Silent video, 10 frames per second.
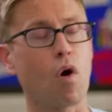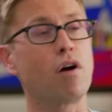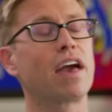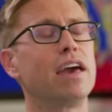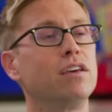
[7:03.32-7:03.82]
Well,
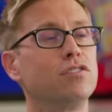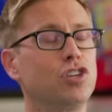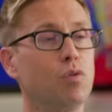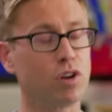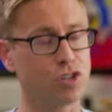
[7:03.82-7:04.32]
OK,
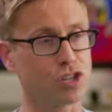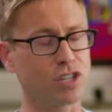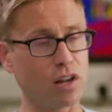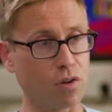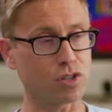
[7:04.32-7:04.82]
so you want to just
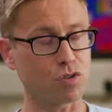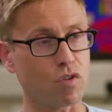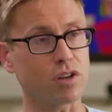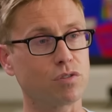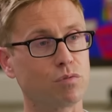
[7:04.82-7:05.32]
see lots of
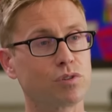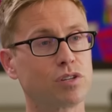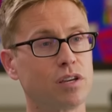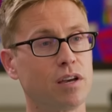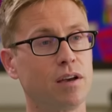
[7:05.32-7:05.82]

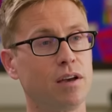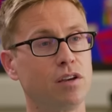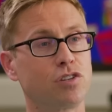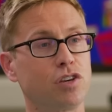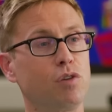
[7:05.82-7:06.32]
Russells.
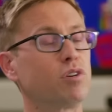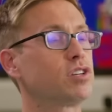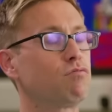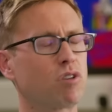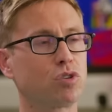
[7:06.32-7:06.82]
So you want to
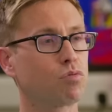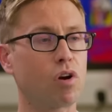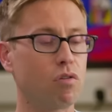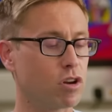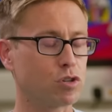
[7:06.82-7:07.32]
see Russell
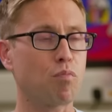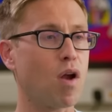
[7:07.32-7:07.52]
Crowe, Russell